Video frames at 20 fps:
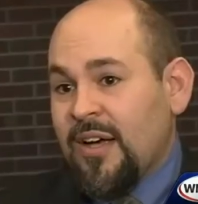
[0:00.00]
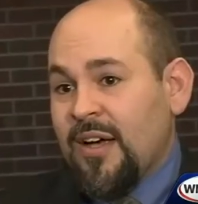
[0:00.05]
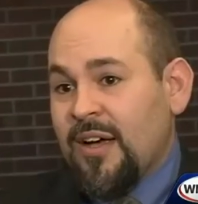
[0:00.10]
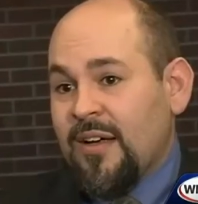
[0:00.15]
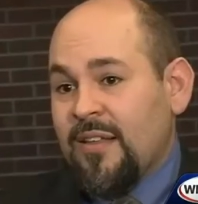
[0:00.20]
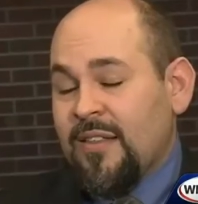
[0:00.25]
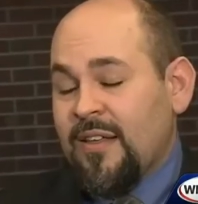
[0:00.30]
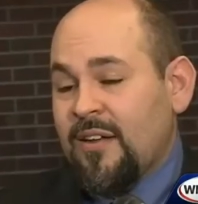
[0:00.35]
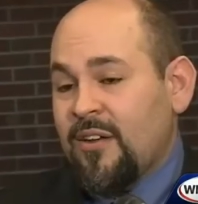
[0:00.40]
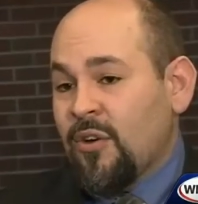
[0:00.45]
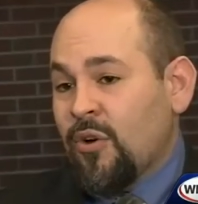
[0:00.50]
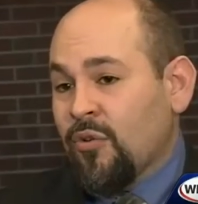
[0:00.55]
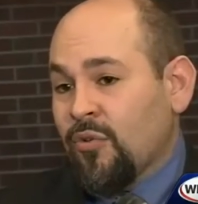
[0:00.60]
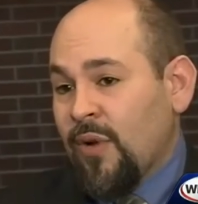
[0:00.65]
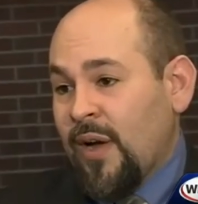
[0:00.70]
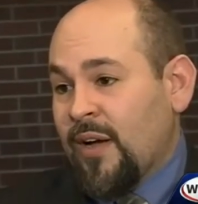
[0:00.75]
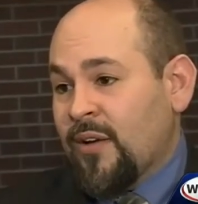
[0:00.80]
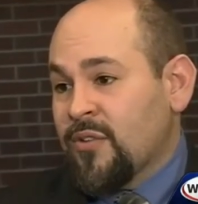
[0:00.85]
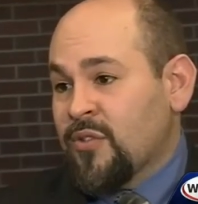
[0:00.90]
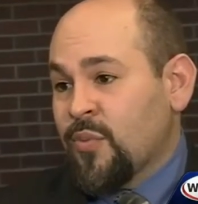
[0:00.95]
that no
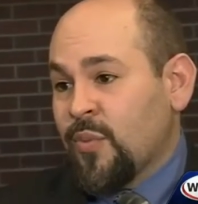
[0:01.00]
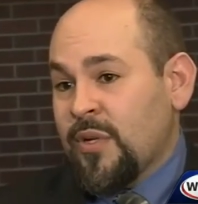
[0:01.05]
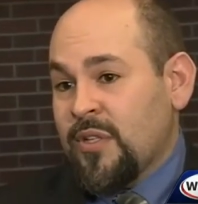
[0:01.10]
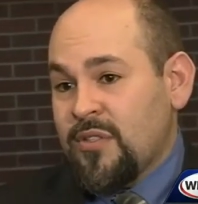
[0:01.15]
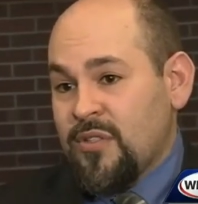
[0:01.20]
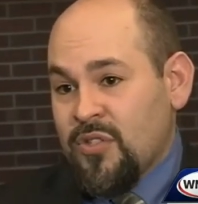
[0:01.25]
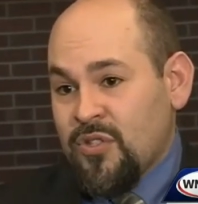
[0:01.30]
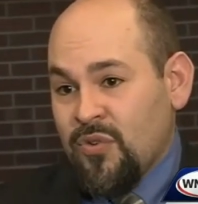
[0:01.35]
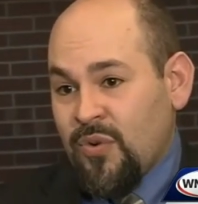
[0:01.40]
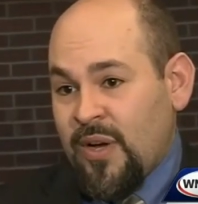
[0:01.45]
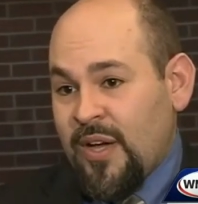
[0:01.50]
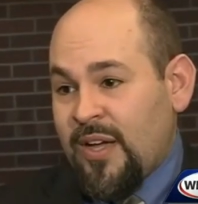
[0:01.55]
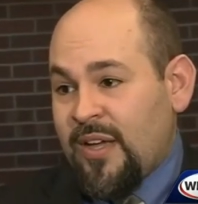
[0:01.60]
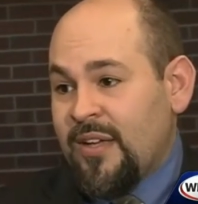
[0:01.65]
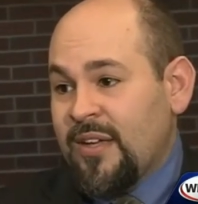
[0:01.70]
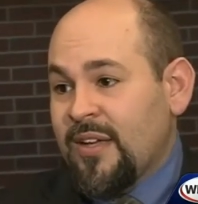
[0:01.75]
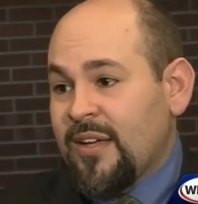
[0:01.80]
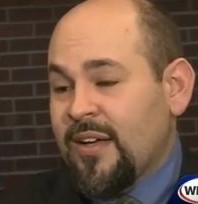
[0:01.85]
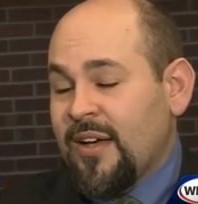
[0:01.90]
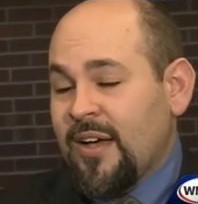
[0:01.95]
rounds went
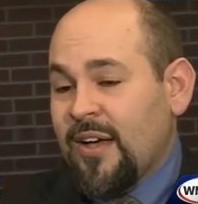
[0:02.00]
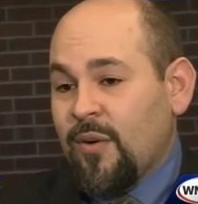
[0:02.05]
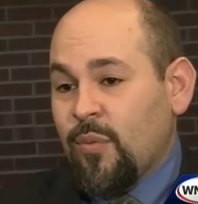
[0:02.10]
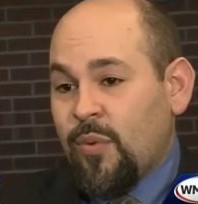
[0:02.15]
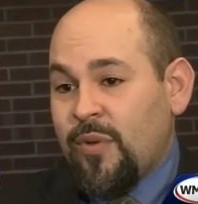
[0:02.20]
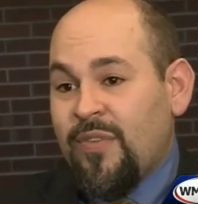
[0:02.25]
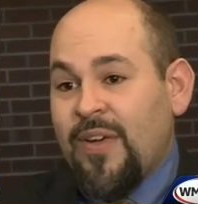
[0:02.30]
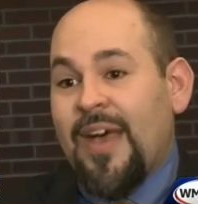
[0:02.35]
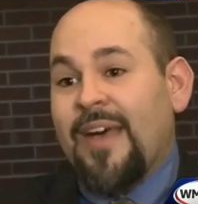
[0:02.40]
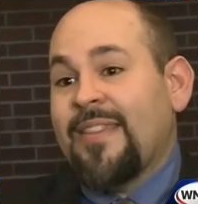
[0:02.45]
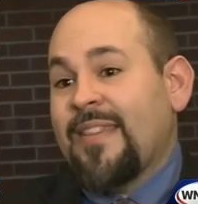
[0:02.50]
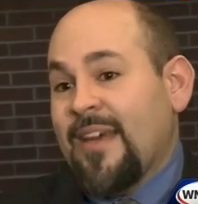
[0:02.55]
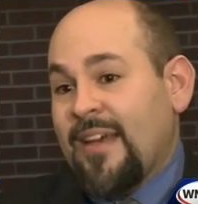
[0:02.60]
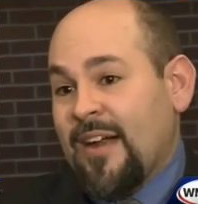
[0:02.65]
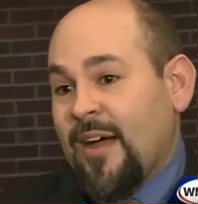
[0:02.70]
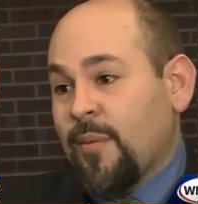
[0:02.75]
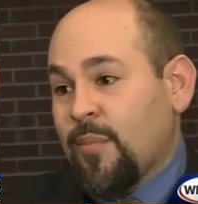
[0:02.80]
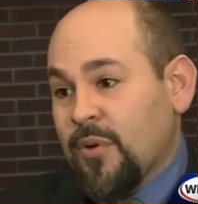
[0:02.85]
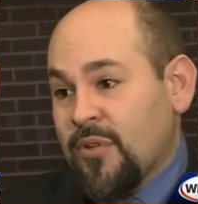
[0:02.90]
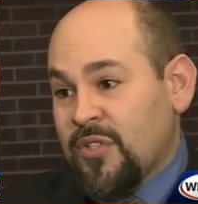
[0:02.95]
astray. We've had that
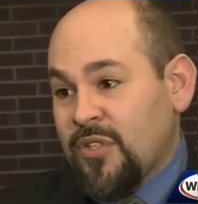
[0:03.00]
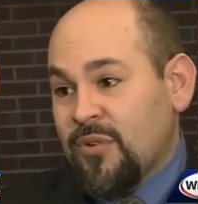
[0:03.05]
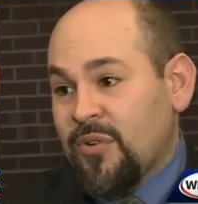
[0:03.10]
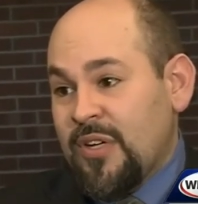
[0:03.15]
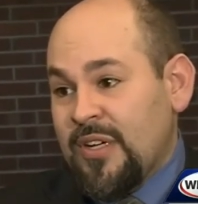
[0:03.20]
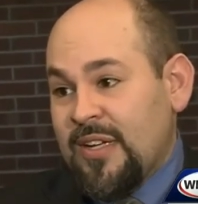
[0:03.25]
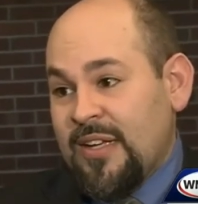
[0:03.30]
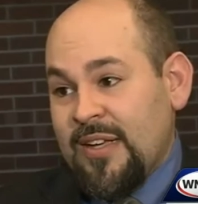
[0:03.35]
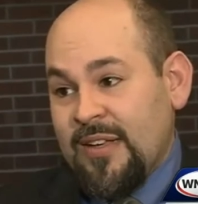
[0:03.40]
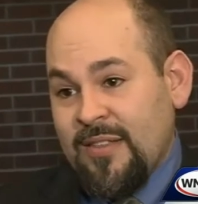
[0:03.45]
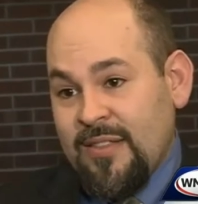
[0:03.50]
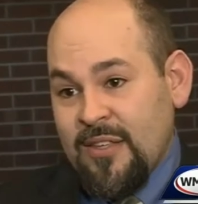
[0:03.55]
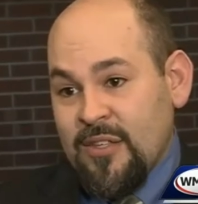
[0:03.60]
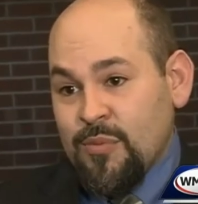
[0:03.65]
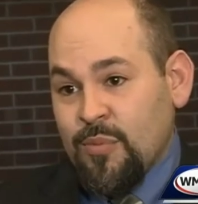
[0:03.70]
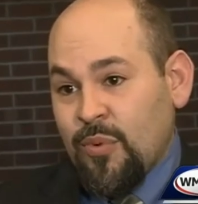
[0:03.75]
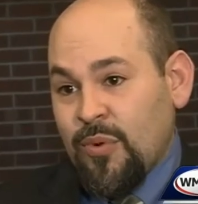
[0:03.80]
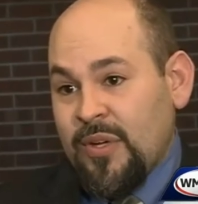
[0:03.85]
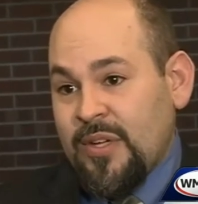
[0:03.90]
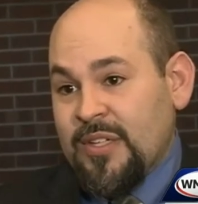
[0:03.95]
opportunity at
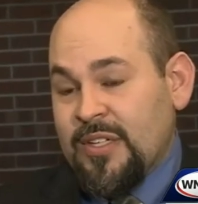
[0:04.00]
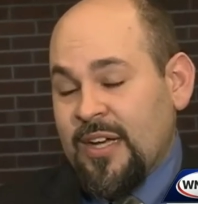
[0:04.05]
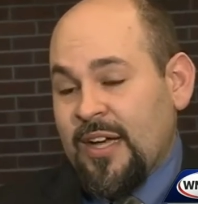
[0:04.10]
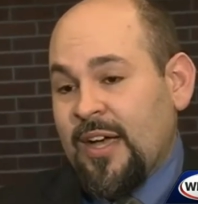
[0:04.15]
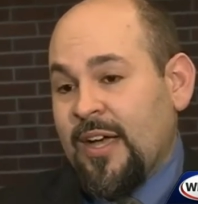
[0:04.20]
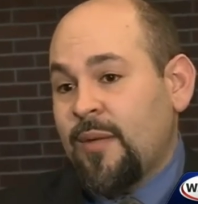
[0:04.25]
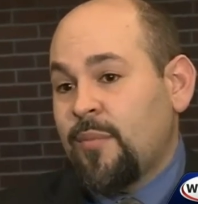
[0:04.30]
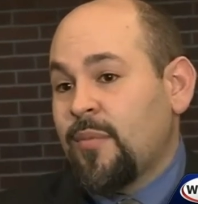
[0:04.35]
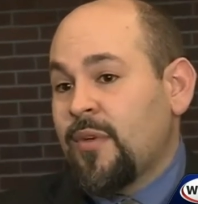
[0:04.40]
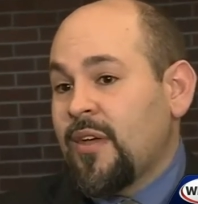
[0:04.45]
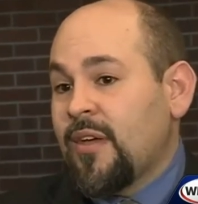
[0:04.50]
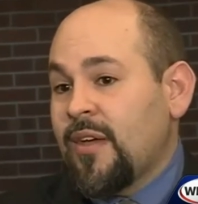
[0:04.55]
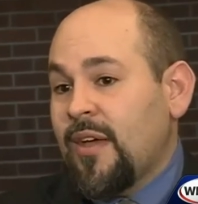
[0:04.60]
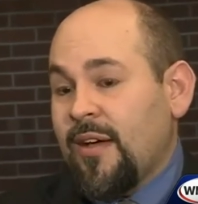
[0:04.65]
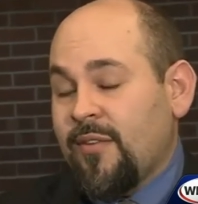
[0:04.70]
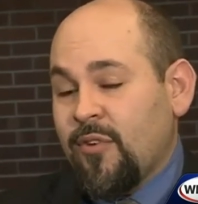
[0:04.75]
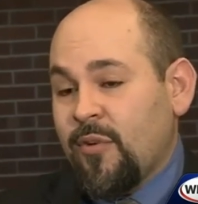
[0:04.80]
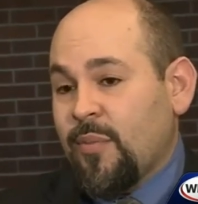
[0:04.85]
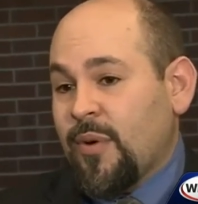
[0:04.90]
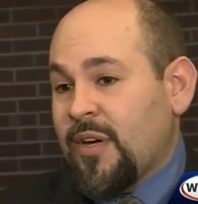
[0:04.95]
this point in time.
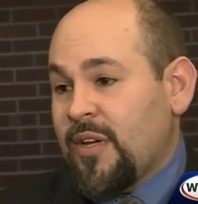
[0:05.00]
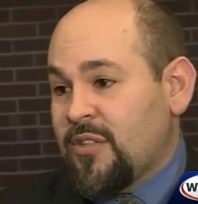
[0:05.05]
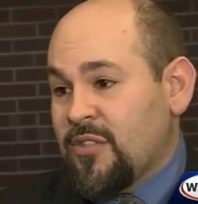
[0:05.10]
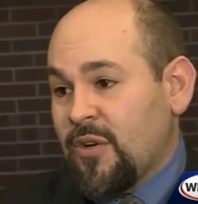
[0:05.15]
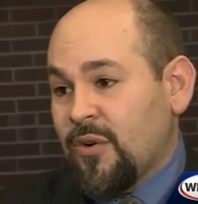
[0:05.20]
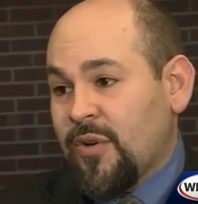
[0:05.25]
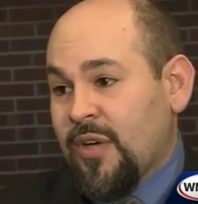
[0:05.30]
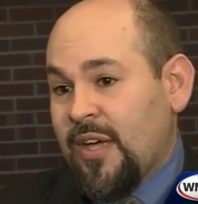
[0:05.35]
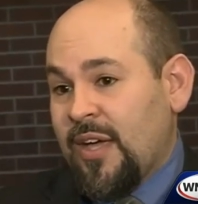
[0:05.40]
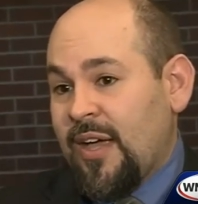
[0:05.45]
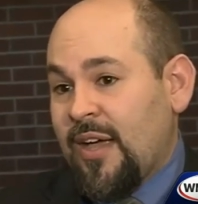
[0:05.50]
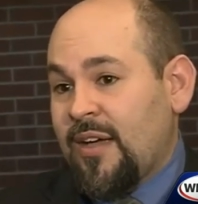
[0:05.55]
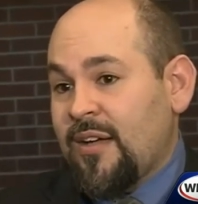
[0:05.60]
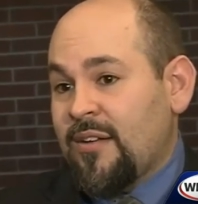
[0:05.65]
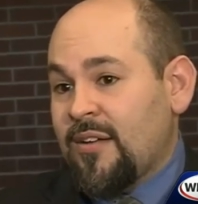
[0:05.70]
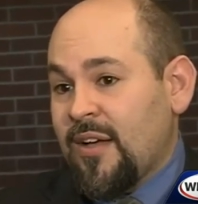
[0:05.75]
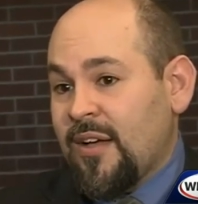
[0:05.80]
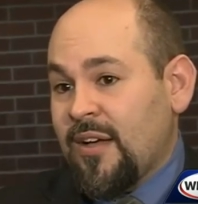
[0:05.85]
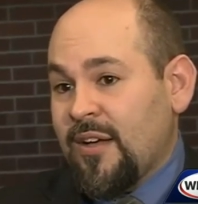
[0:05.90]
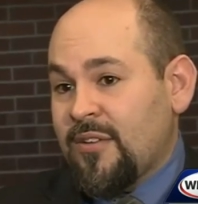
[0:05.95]
Everybody's
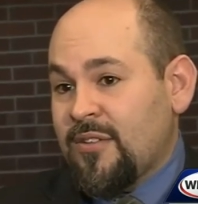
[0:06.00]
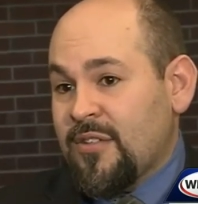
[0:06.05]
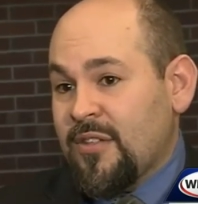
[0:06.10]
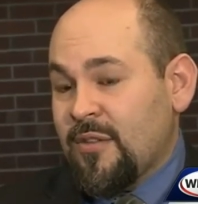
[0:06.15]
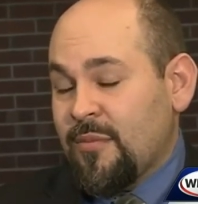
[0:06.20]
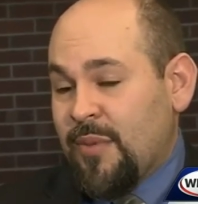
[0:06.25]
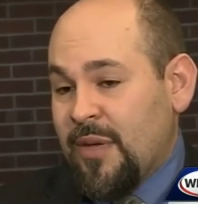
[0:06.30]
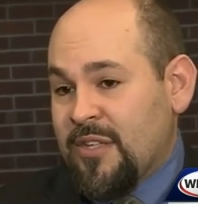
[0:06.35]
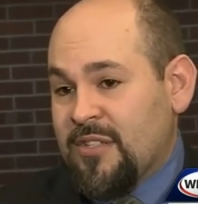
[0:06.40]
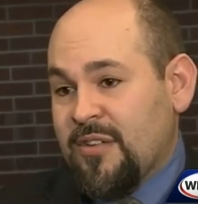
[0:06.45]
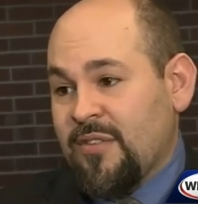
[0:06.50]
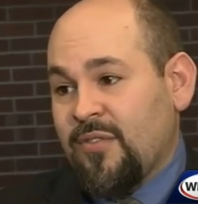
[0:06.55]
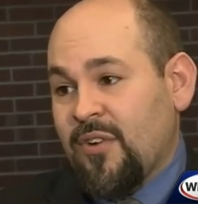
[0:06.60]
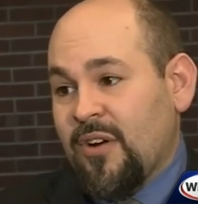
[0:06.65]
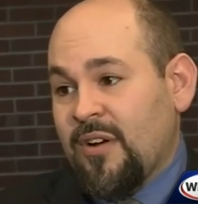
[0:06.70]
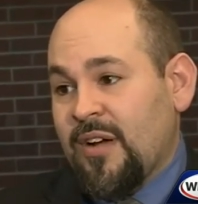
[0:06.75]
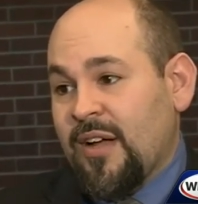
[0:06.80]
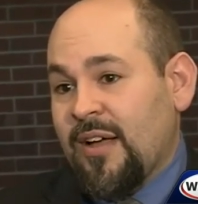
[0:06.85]
okay to the best of our